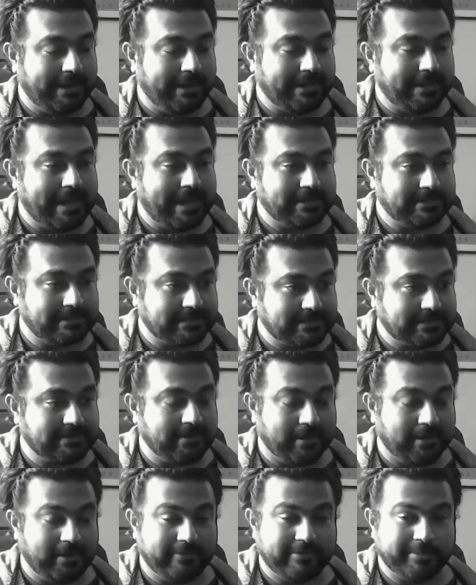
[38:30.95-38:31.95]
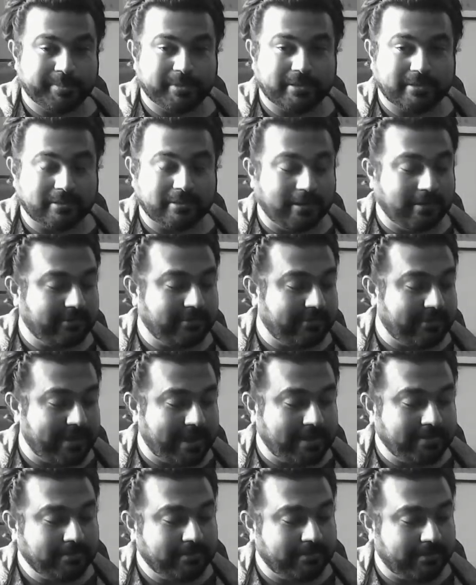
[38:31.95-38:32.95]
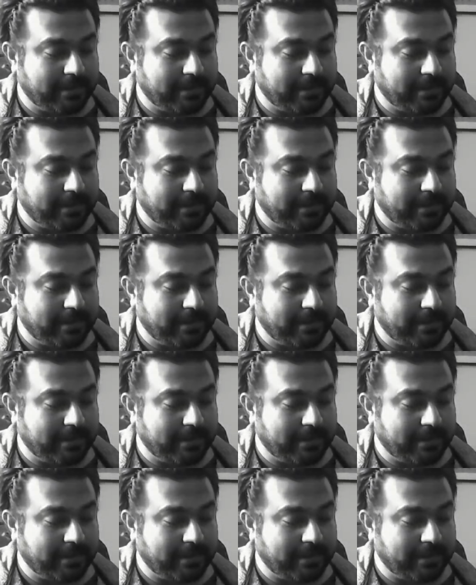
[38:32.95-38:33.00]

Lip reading: it as it's starting from the 3rd fret?